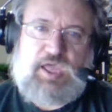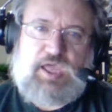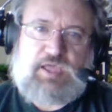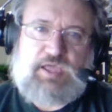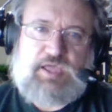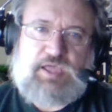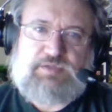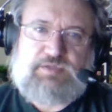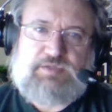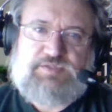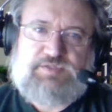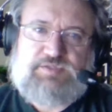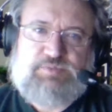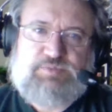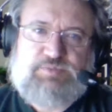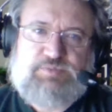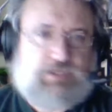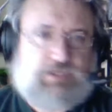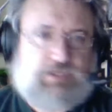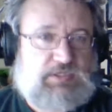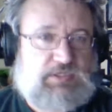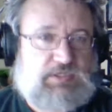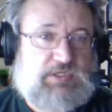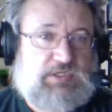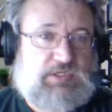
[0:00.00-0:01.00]
Spoiler
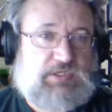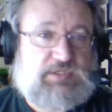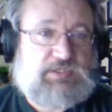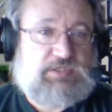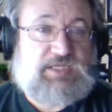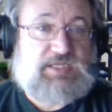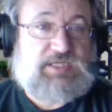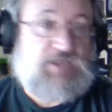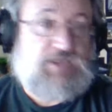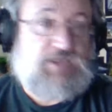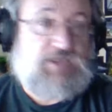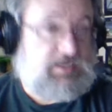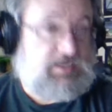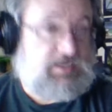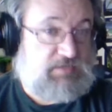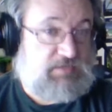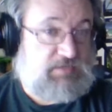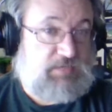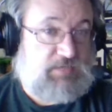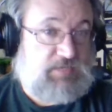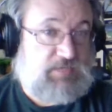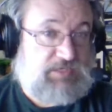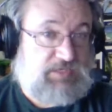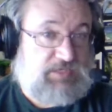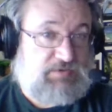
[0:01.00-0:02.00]
alert: they talked their
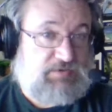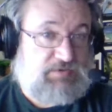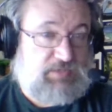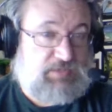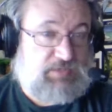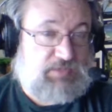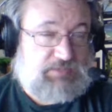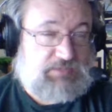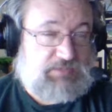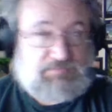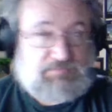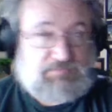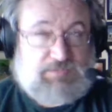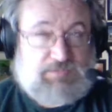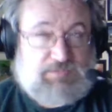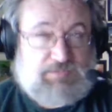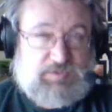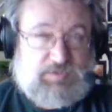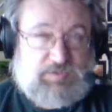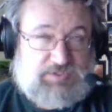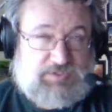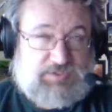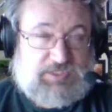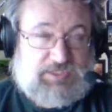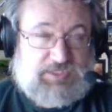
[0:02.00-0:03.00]
way through it
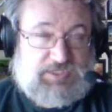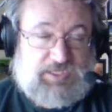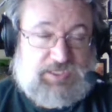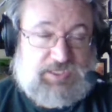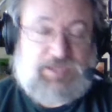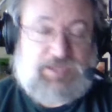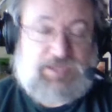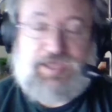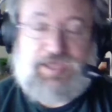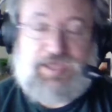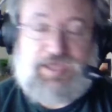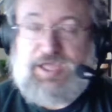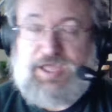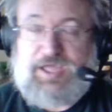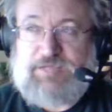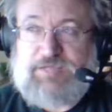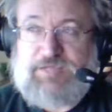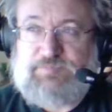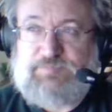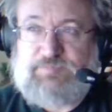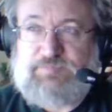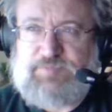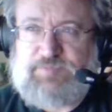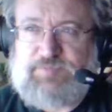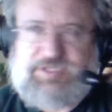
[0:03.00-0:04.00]
mostly.
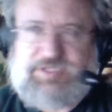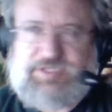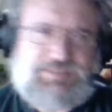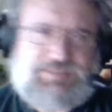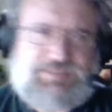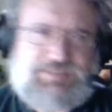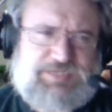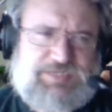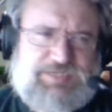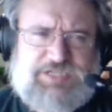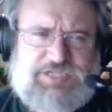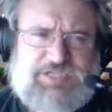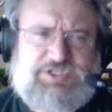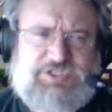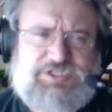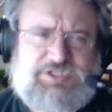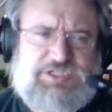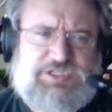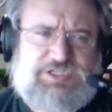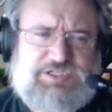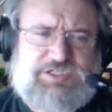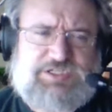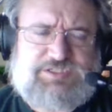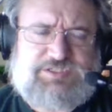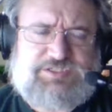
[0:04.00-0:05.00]
Intimidation
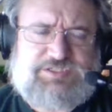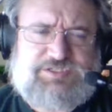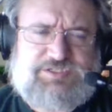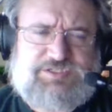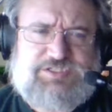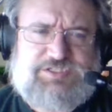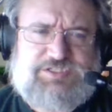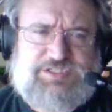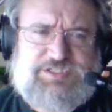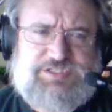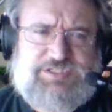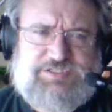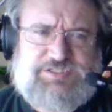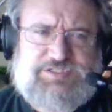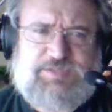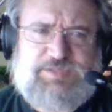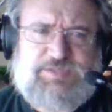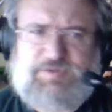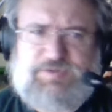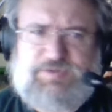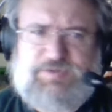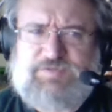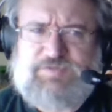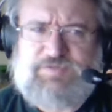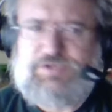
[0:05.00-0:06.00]
and
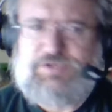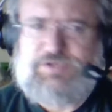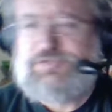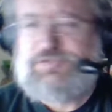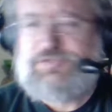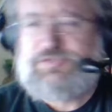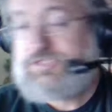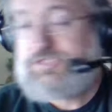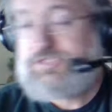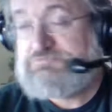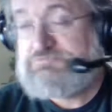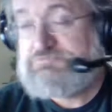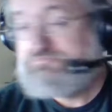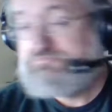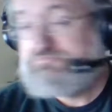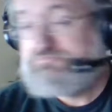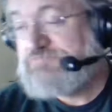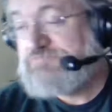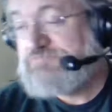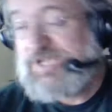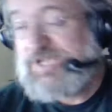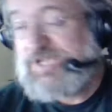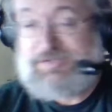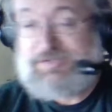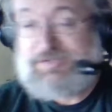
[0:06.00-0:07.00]
subterfuge, and
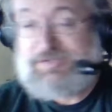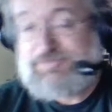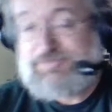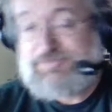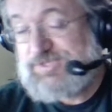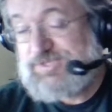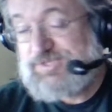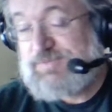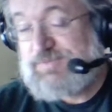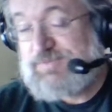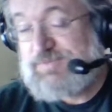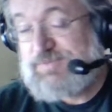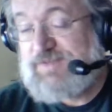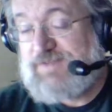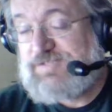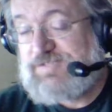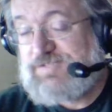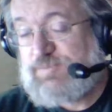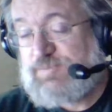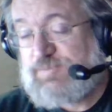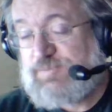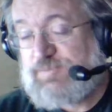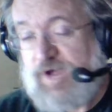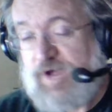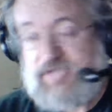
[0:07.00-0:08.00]
it's a bit of a
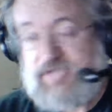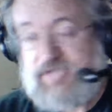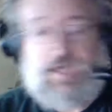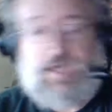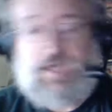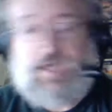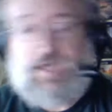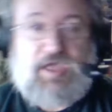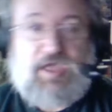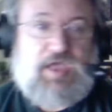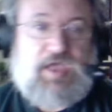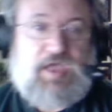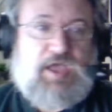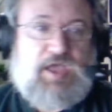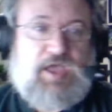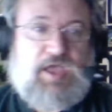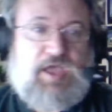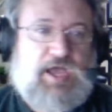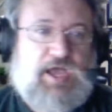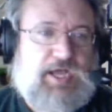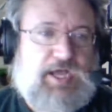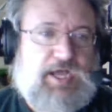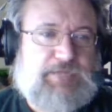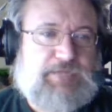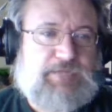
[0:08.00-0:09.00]
surprise.
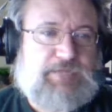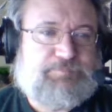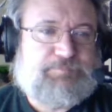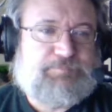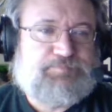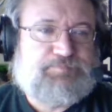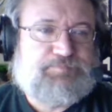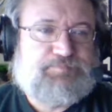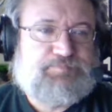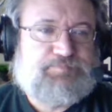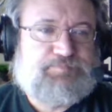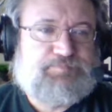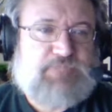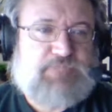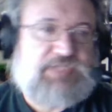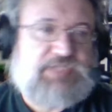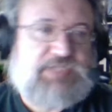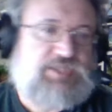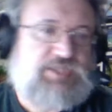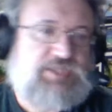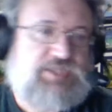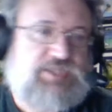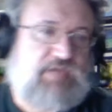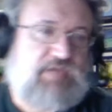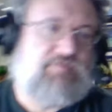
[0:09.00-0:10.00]
But let's
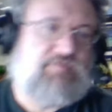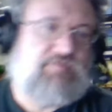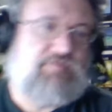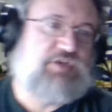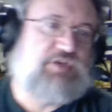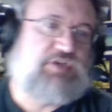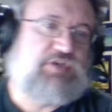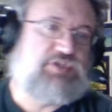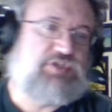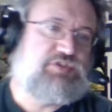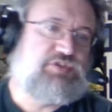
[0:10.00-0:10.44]
talk conversion.